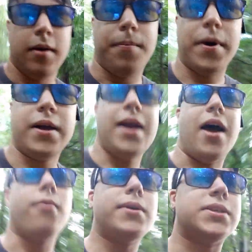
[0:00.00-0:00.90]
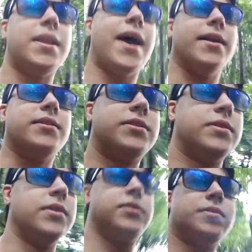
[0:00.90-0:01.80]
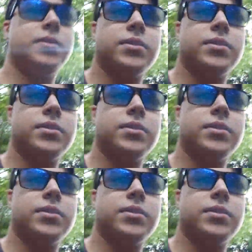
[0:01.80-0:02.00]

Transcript: But yeah, it than that, it's it's it's